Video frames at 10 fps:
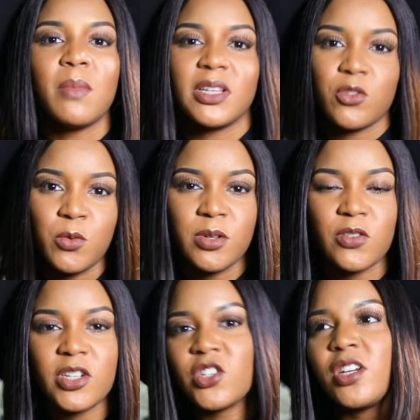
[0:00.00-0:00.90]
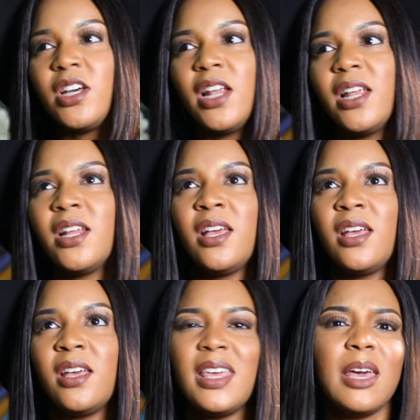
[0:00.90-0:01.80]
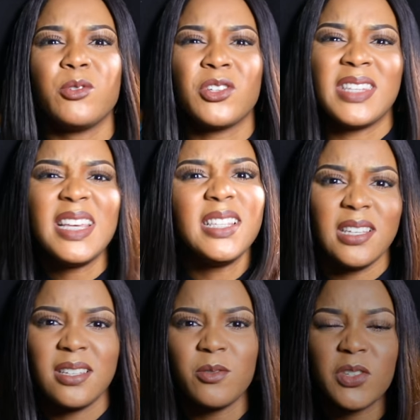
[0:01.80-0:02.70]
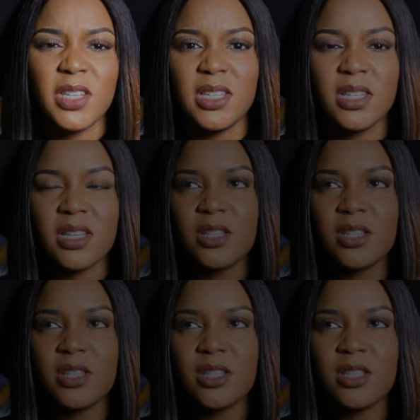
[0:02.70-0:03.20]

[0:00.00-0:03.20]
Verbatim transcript: my school was Christian and yeah, it was just easy. It was just the easy thing to